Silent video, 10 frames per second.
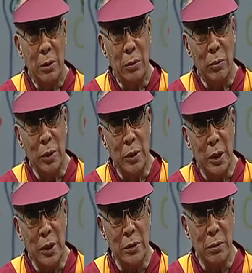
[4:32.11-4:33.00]
with
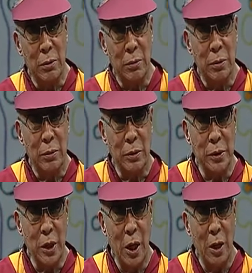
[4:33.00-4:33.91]
this sort of
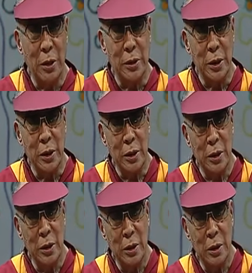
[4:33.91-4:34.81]
reality,
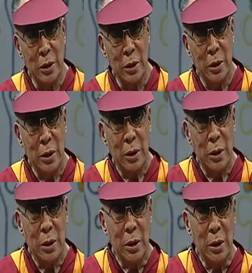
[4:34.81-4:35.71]

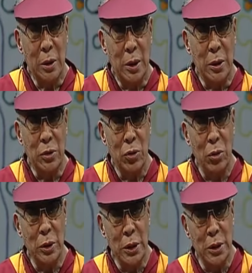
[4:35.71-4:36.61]
uh, there's
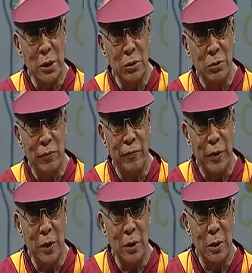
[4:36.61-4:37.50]
no reason to
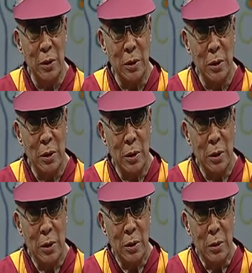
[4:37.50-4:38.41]
feel
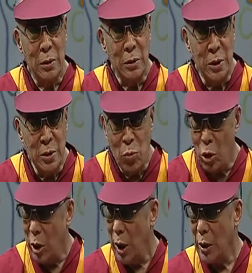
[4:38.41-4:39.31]

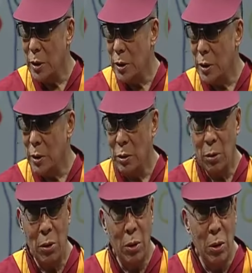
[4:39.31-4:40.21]
demoralized
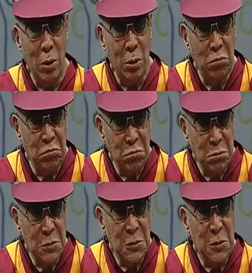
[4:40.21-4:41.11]
or
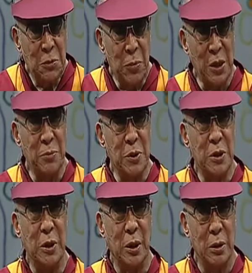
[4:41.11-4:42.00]
pessimistic.
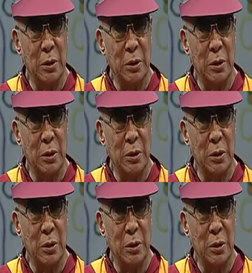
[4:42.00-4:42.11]
pessimistic.